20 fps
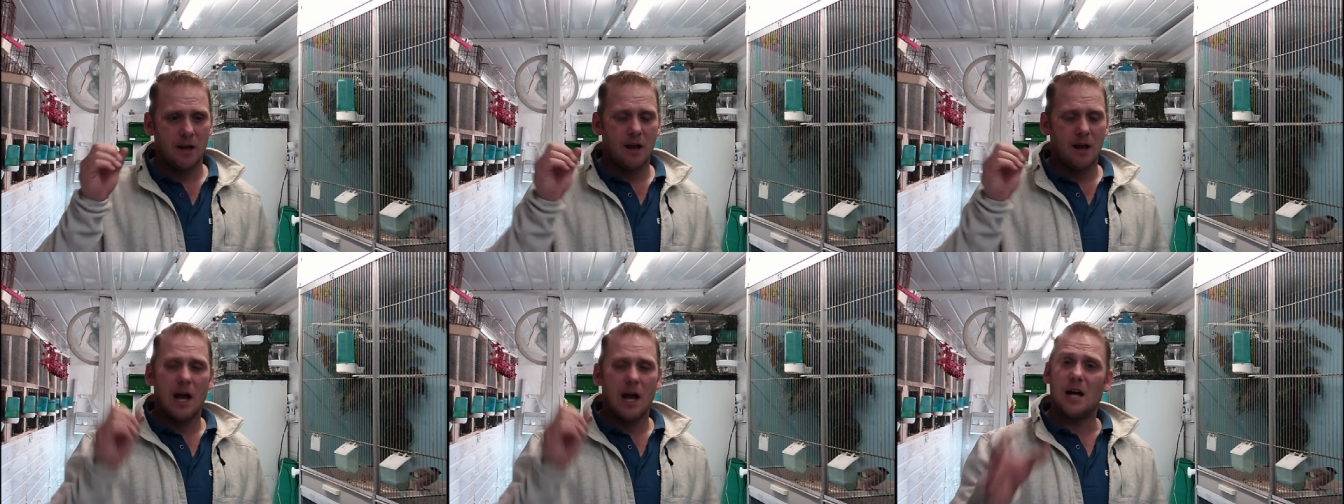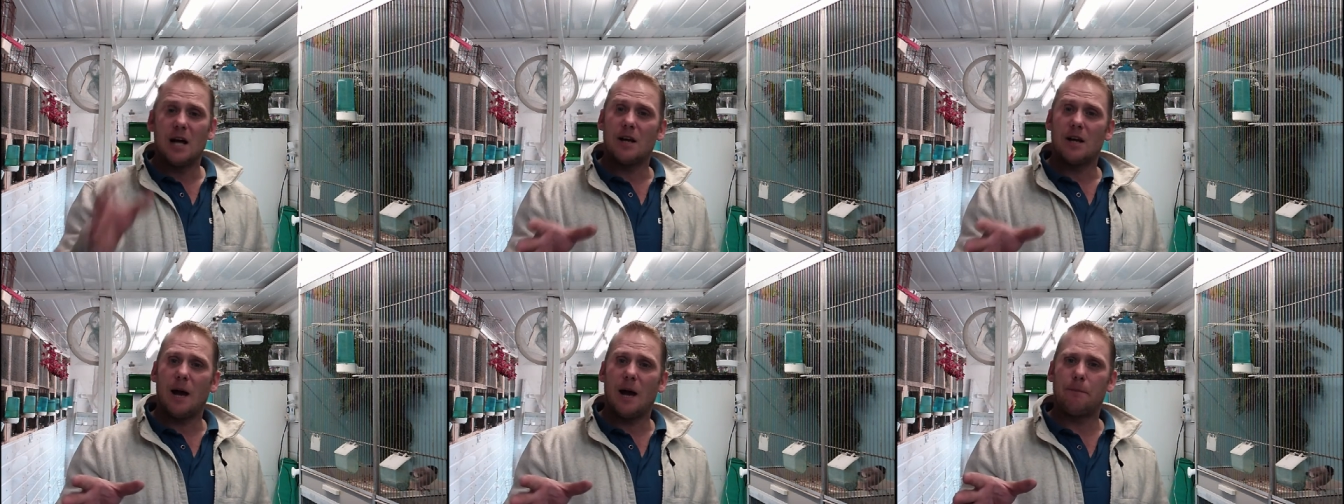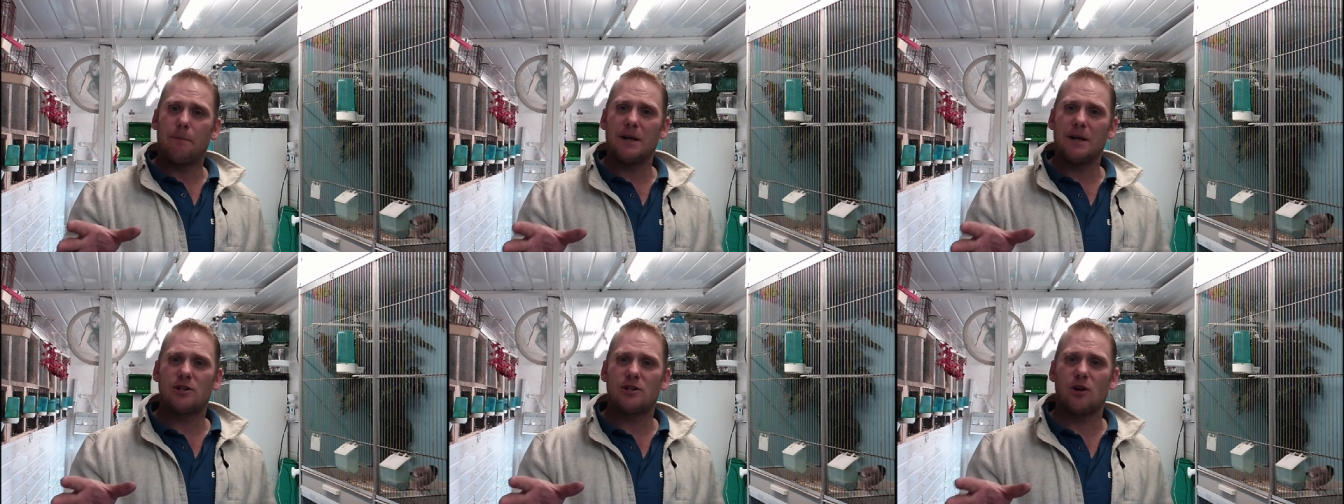a, a,
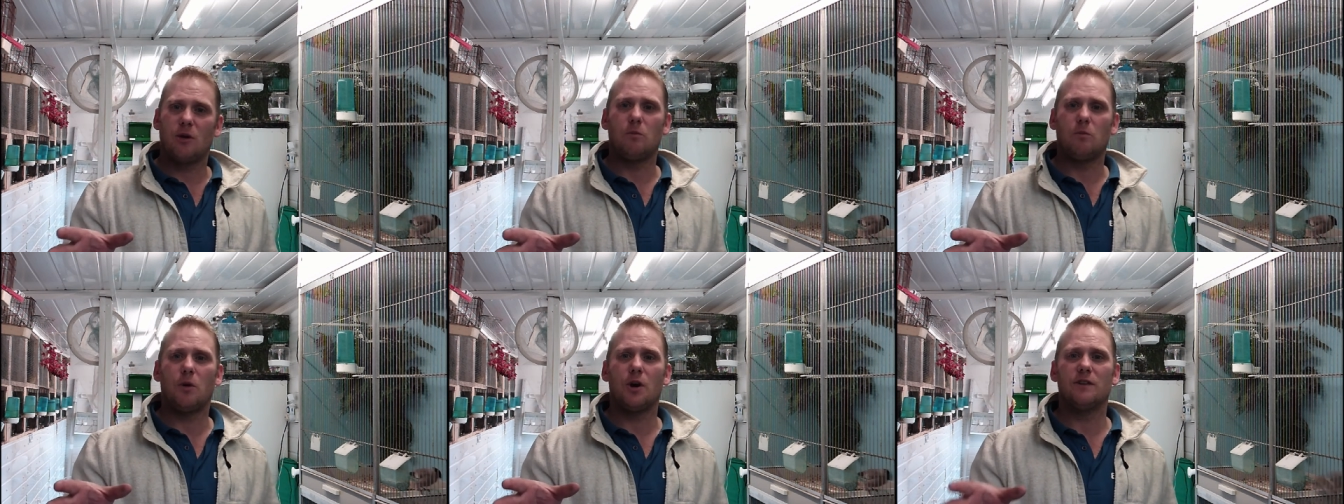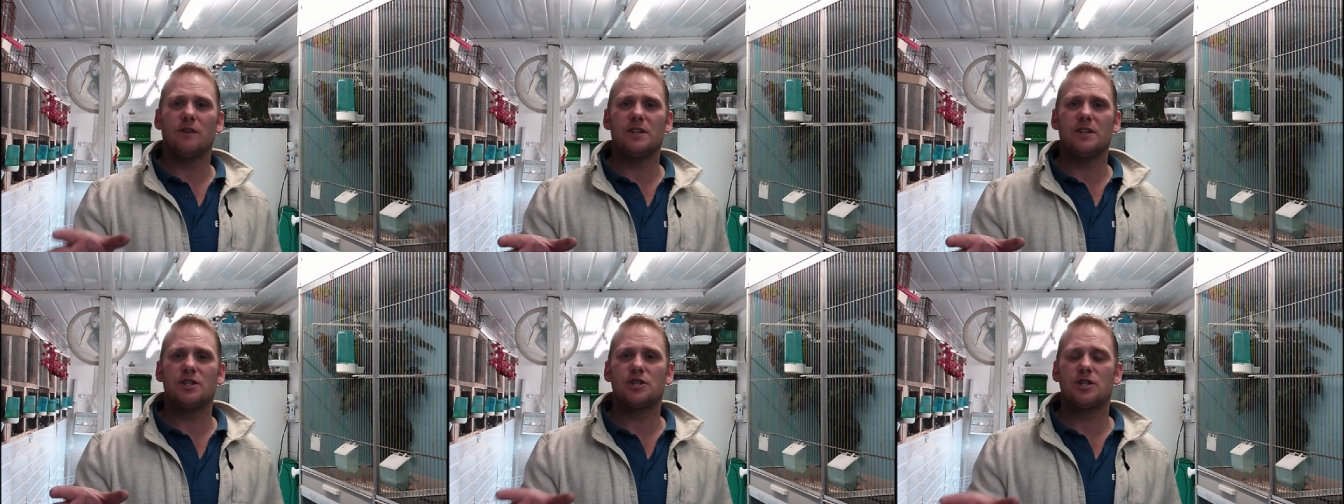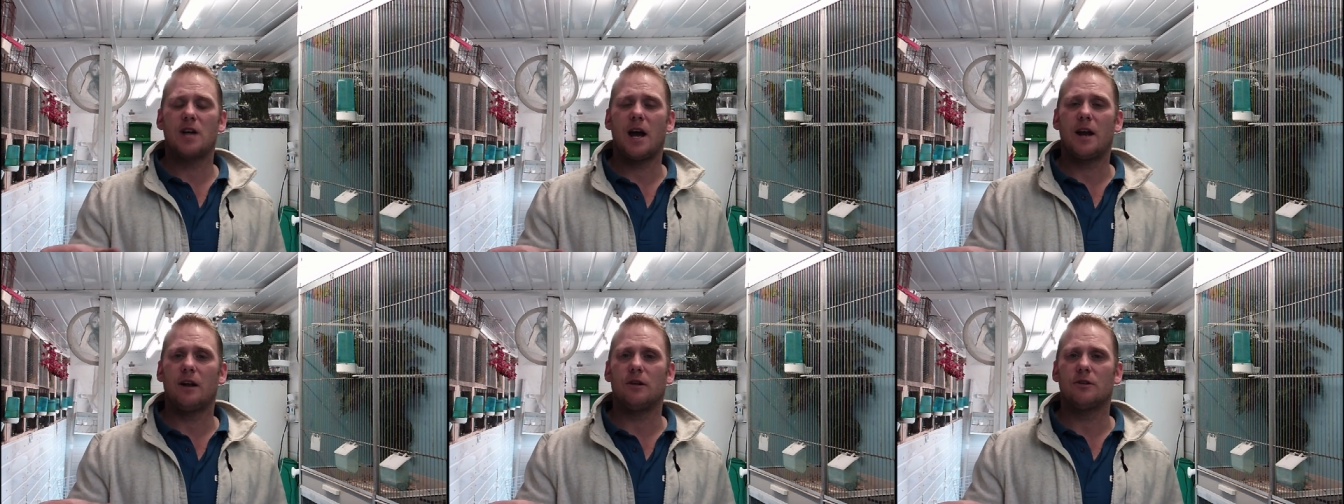bit on one of his
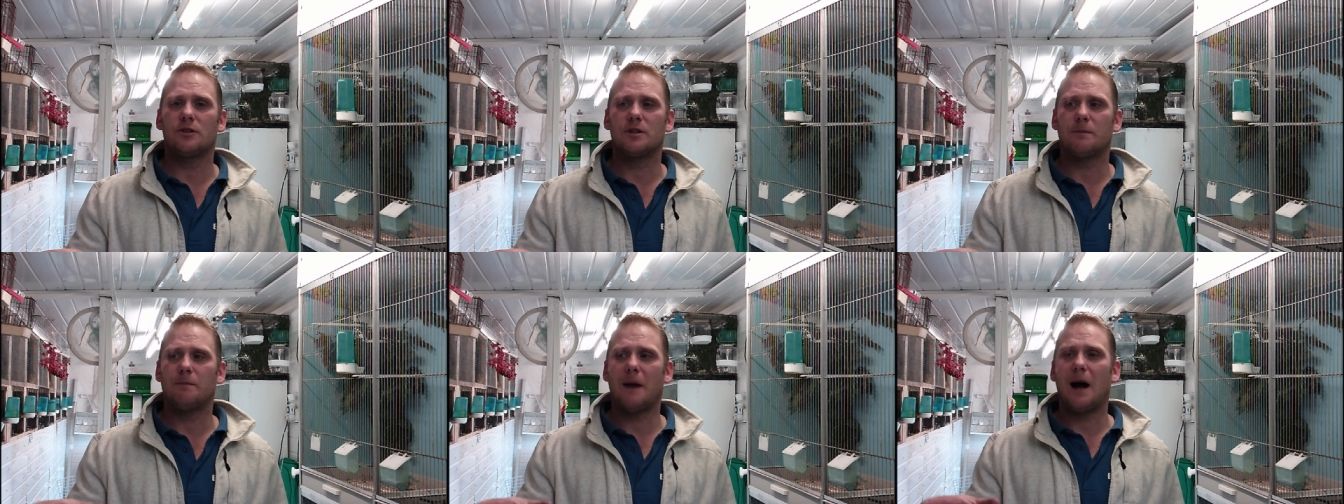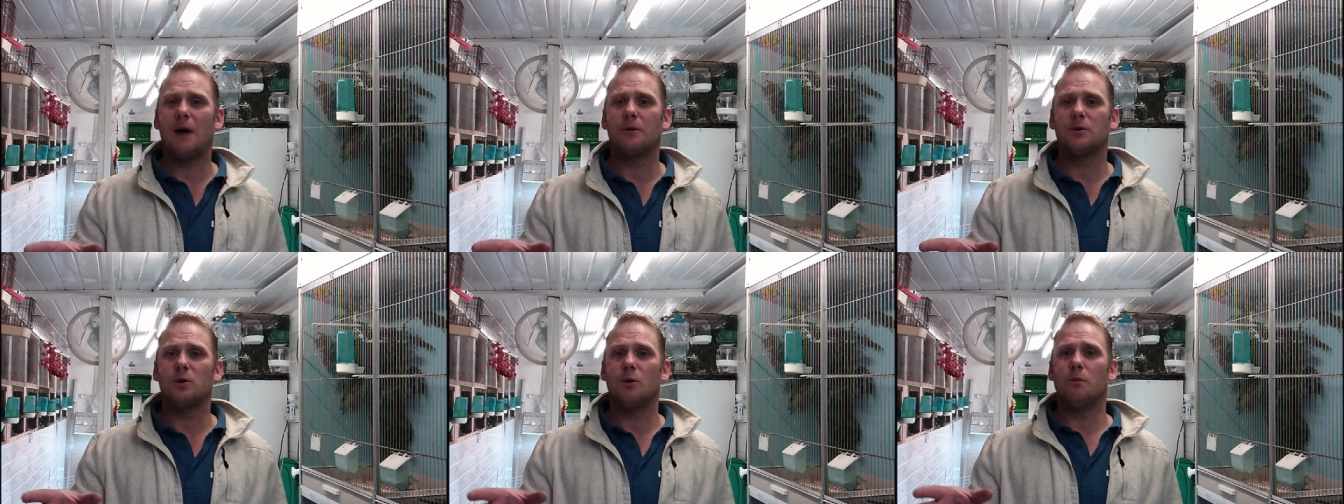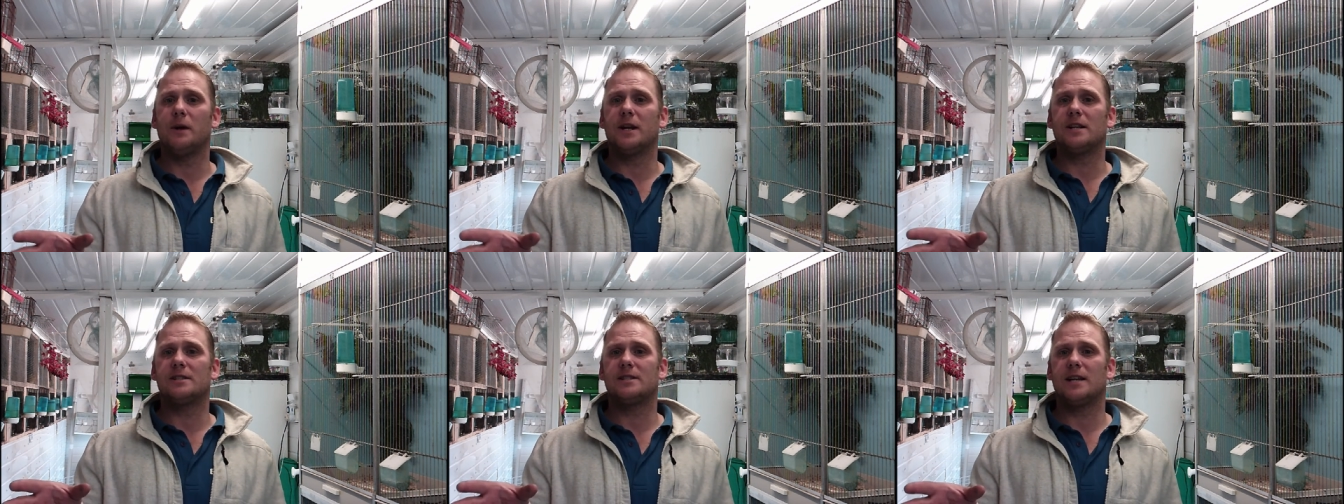channels about
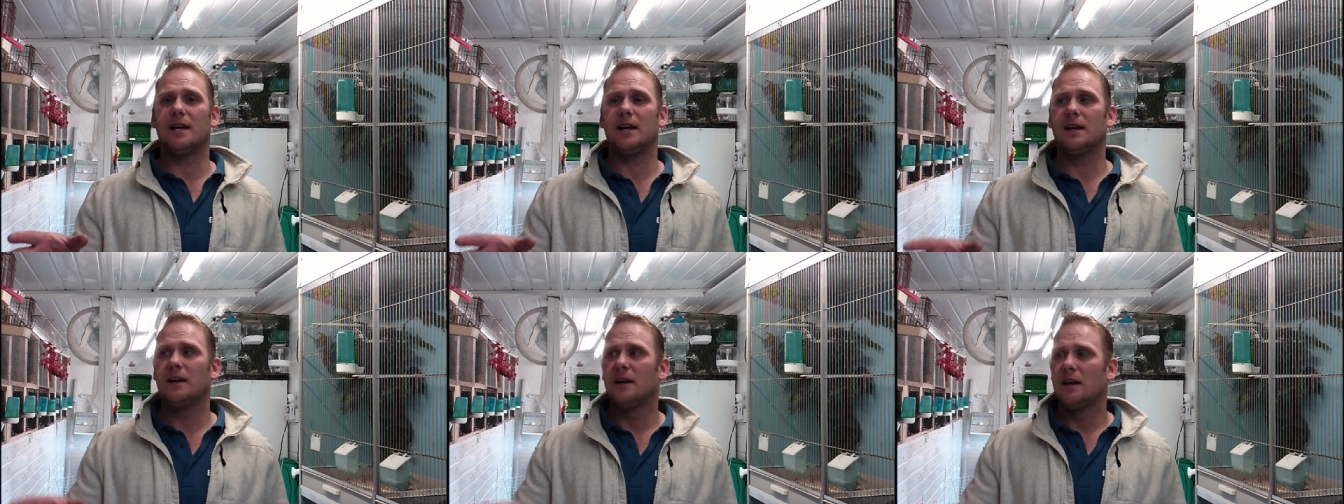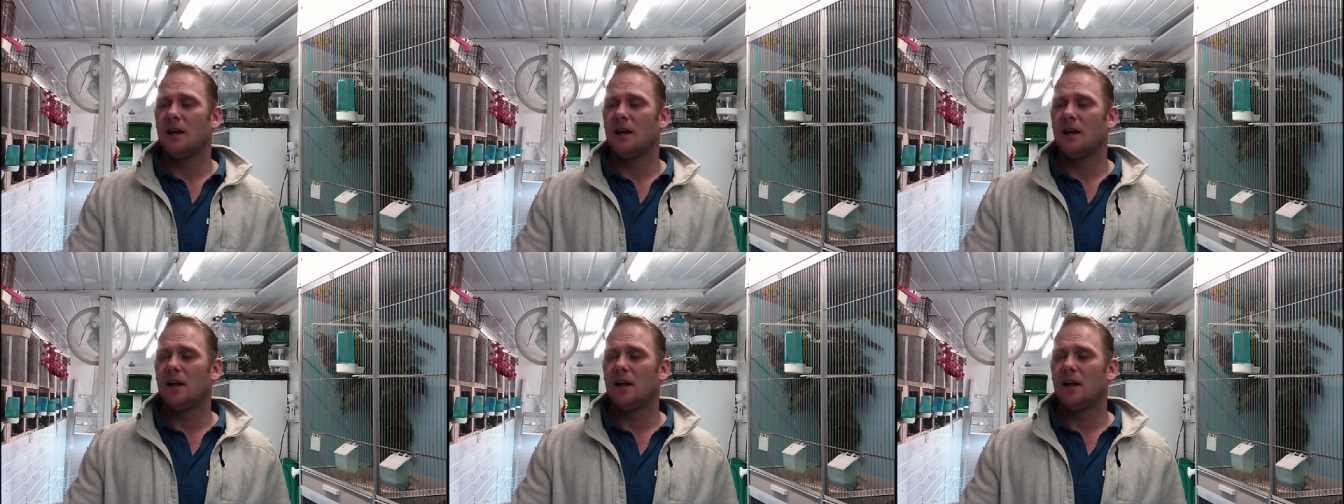humidity